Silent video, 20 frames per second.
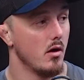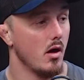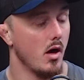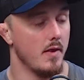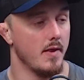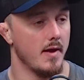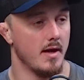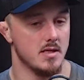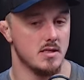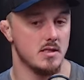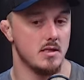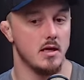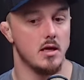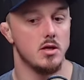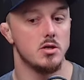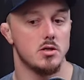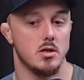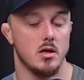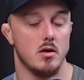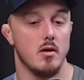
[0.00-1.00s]
And that's the
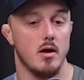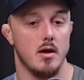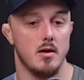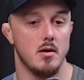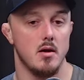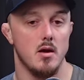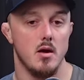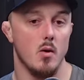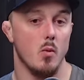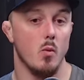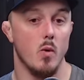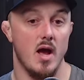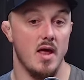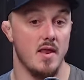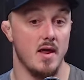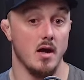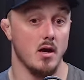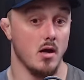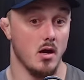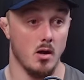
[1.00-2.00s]
issue. And where
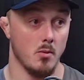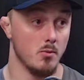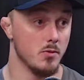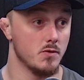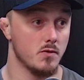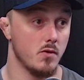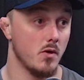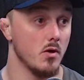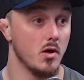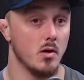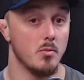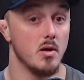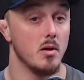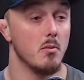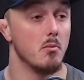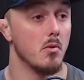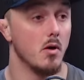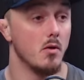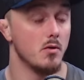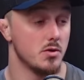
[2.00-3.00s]
that comes from could be
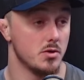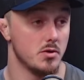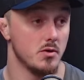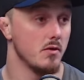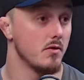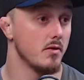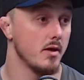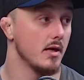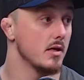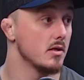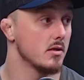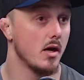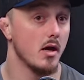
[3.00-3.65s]
a multitude of things.